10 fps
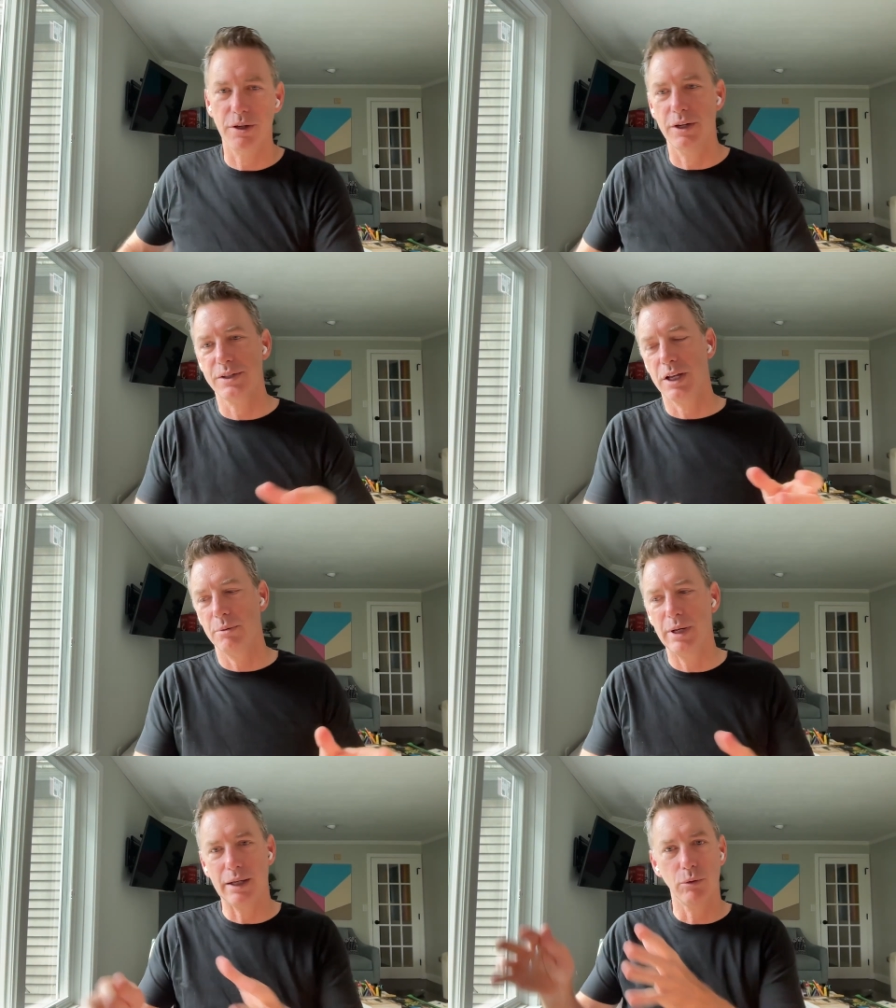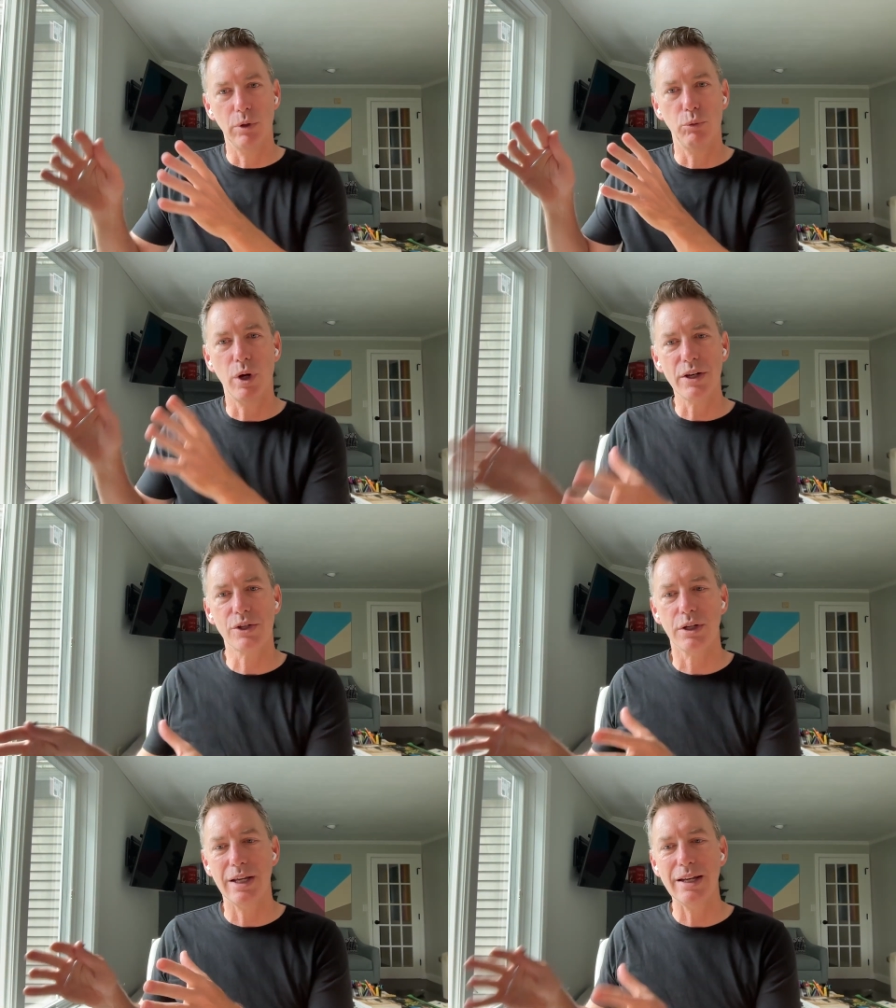It's going to be like, well, what
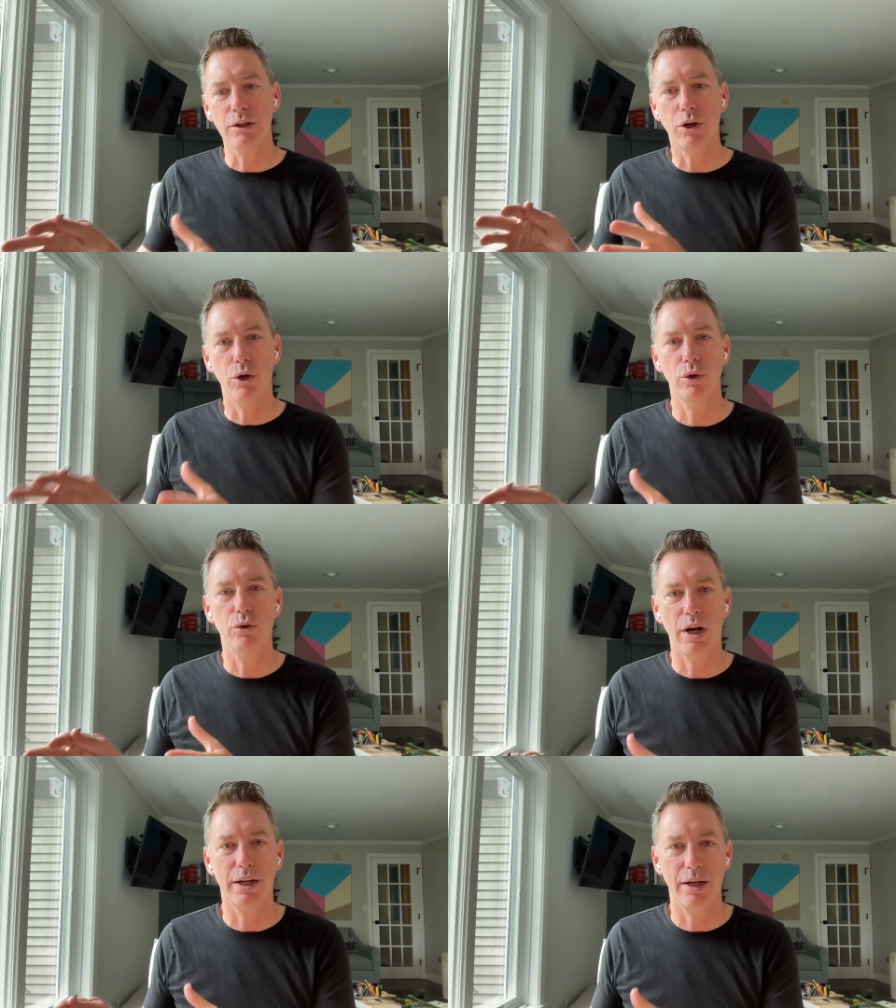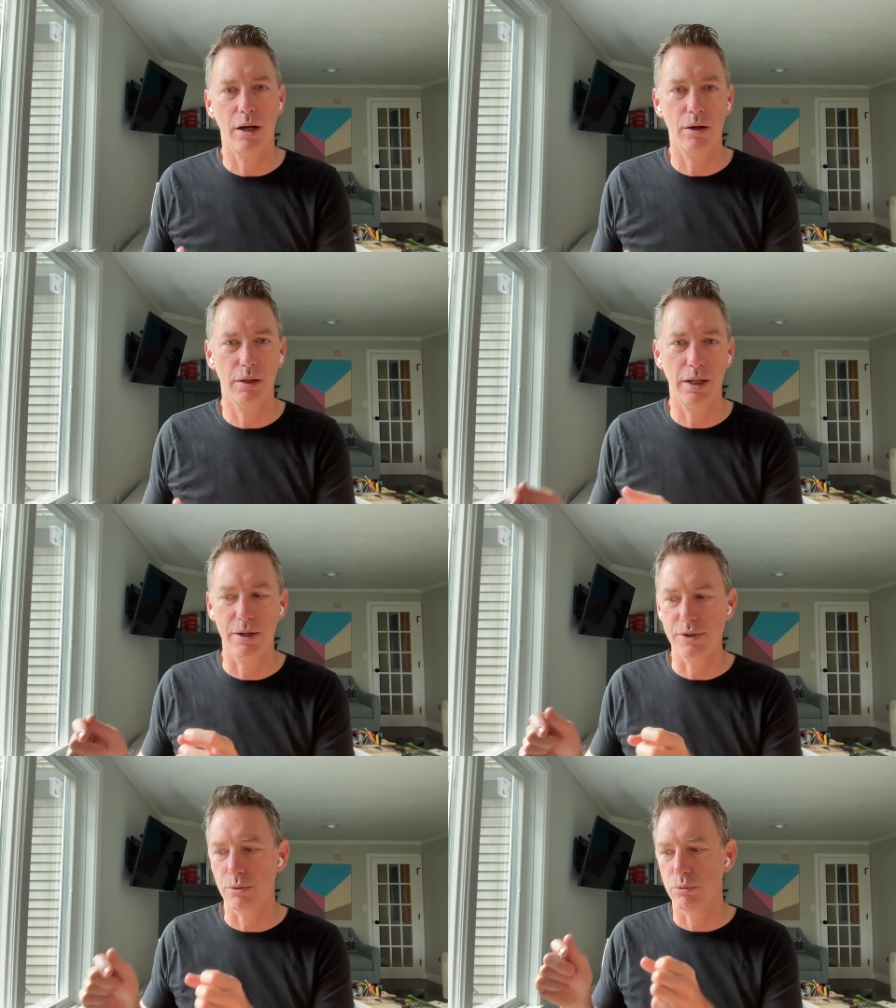is in code right now that
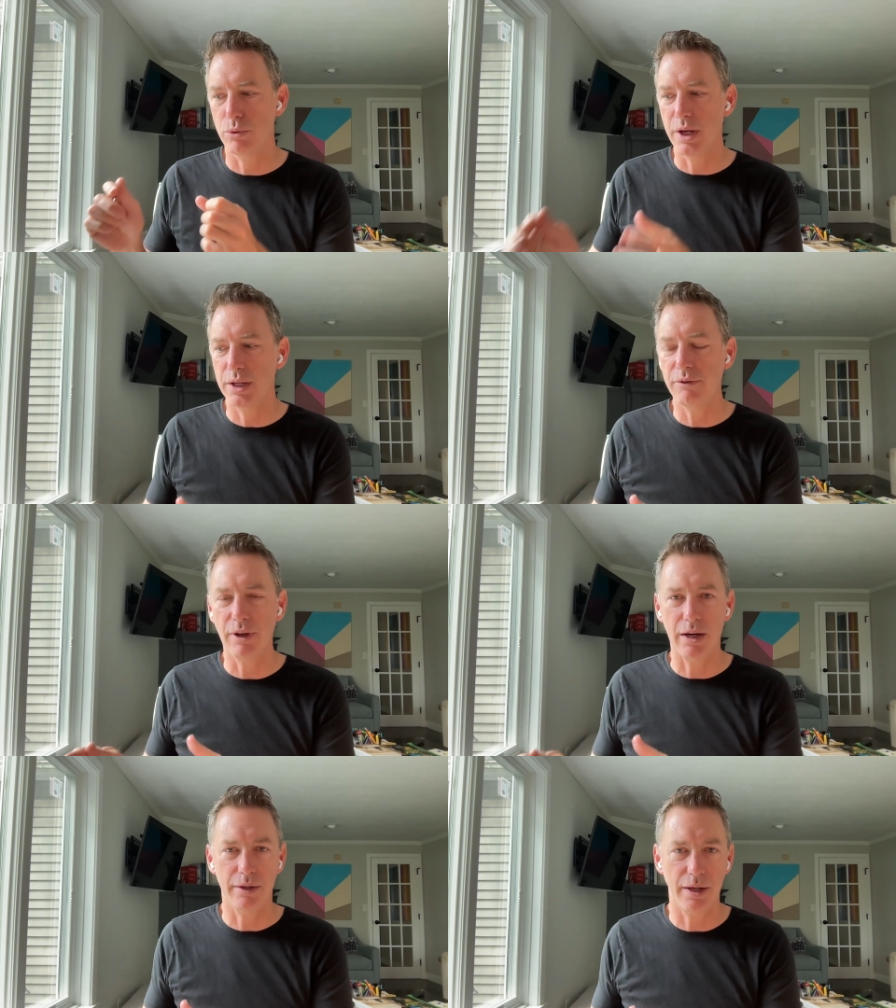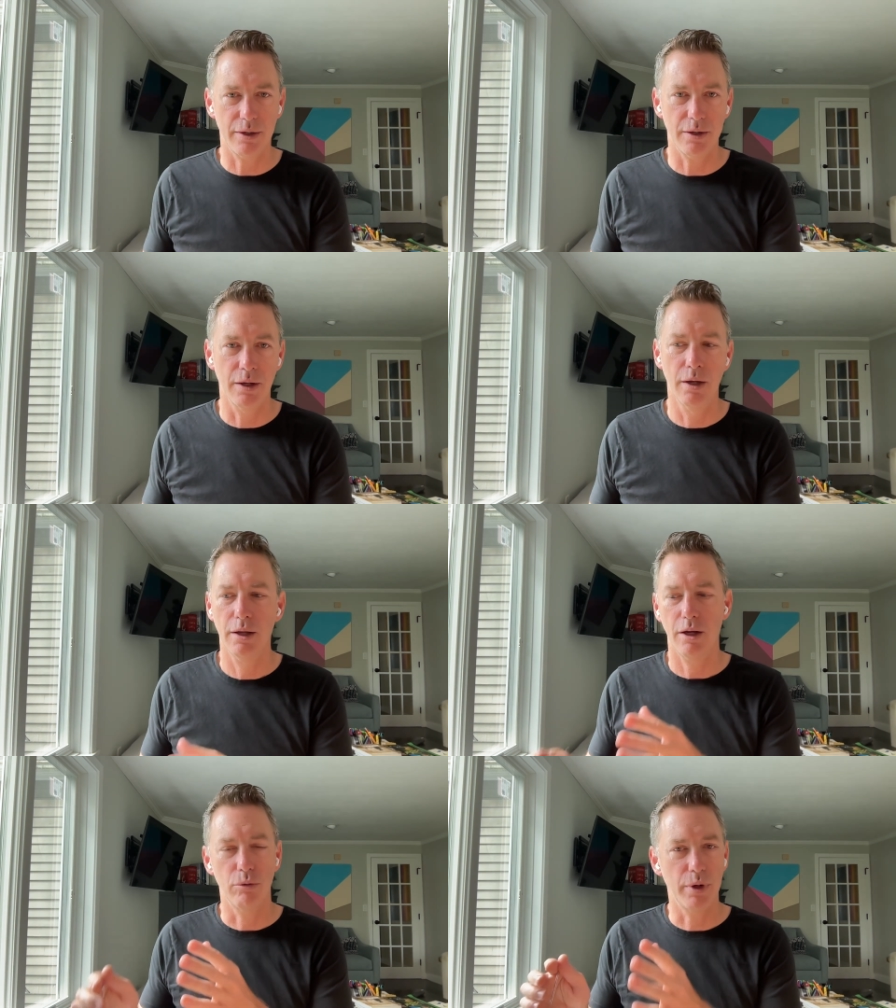is already validated,
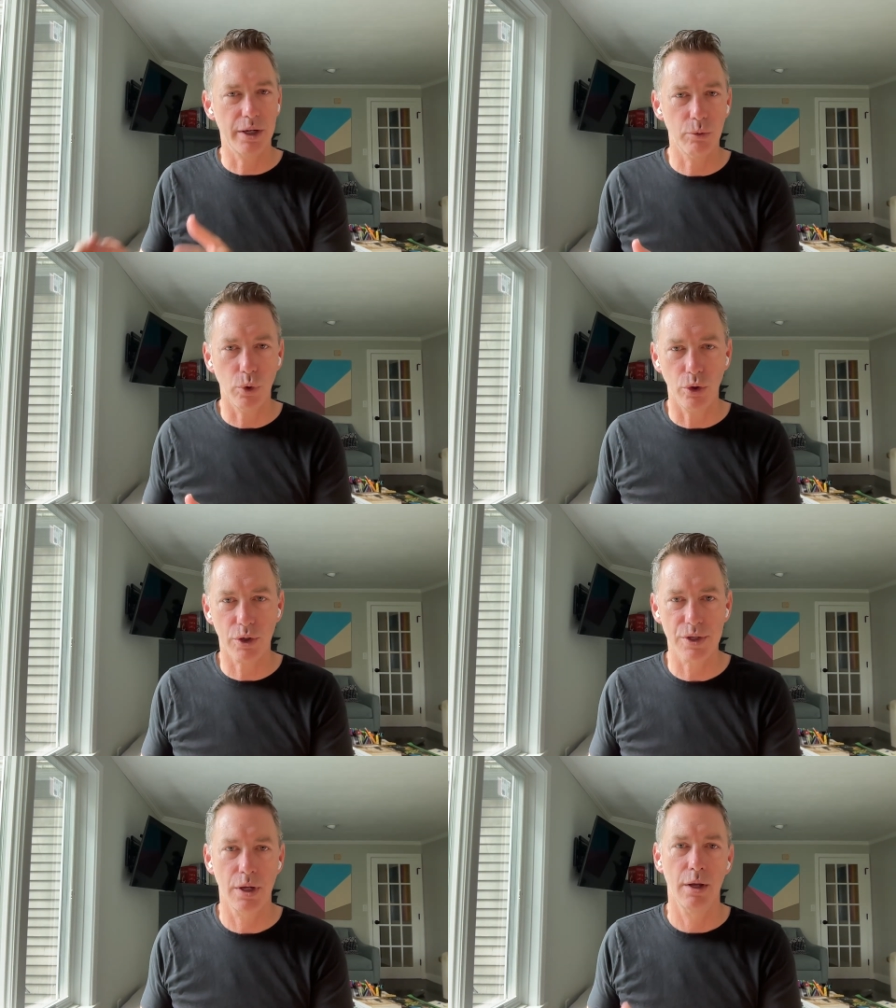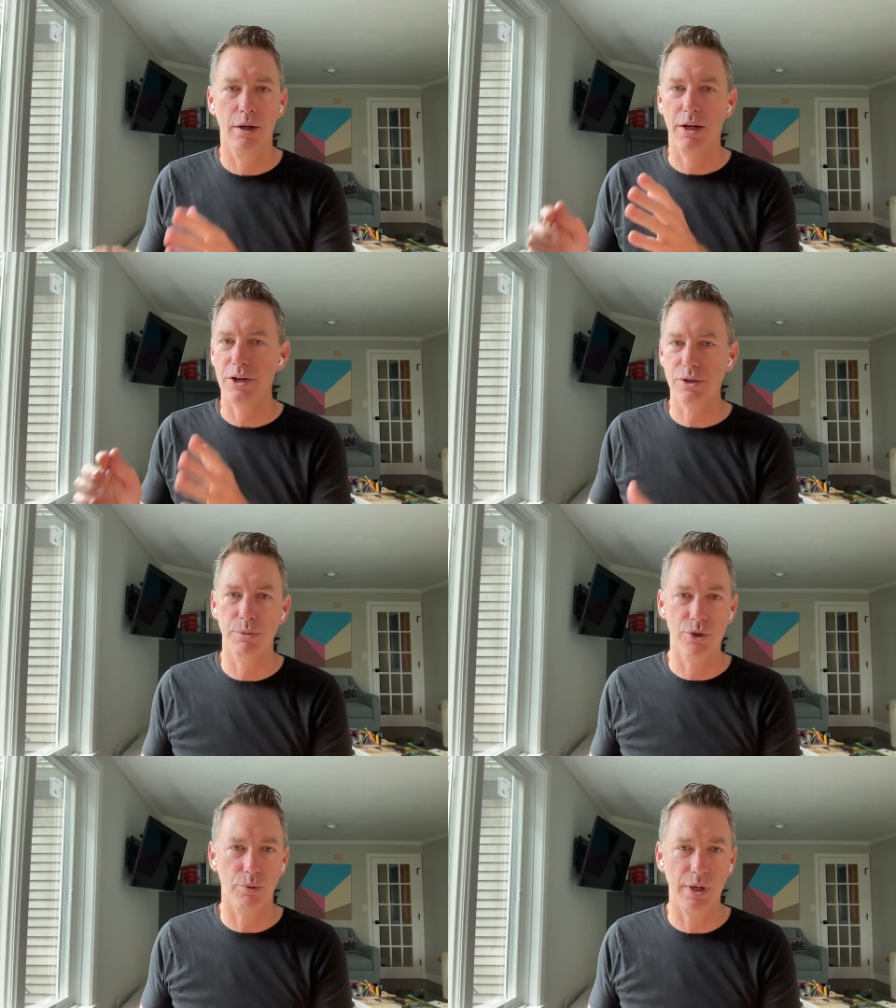already works,
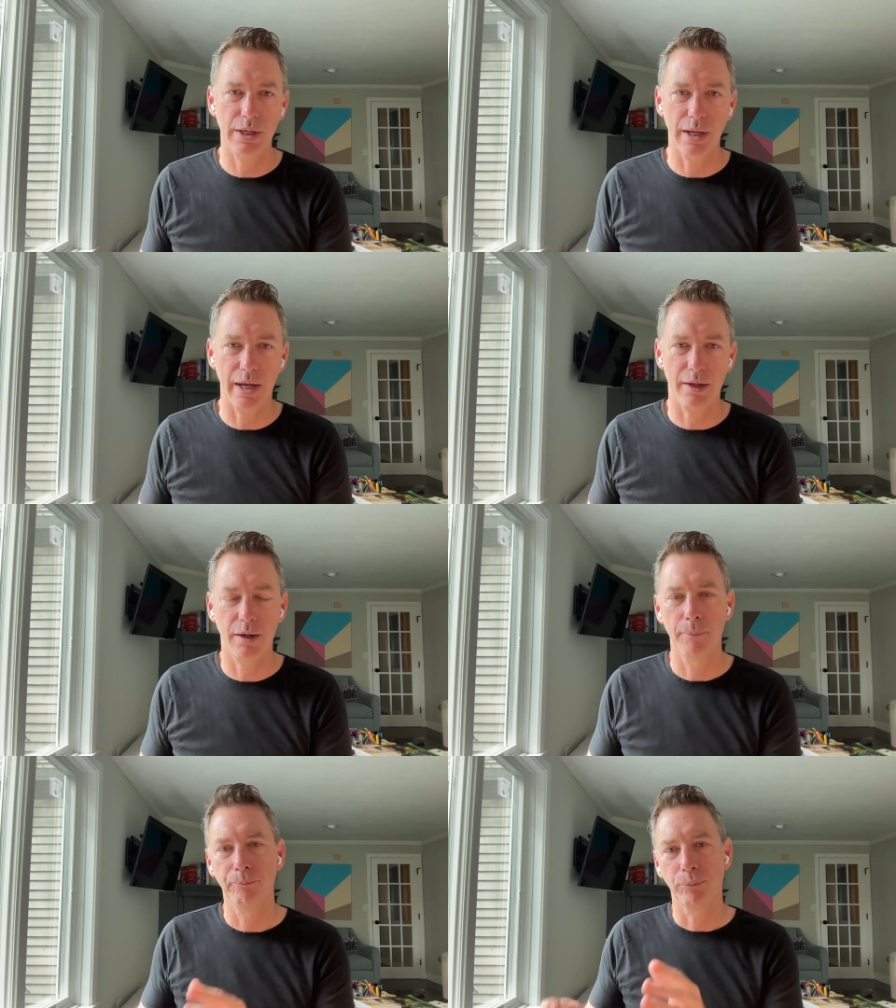customers already like,